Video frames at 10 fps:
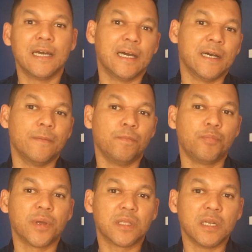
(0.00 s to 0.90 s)

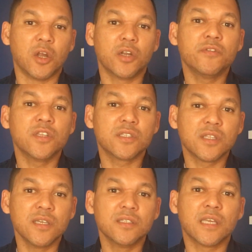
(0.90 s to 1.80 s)
But a lot of the
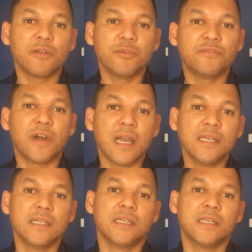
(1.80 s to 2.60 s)
things that we find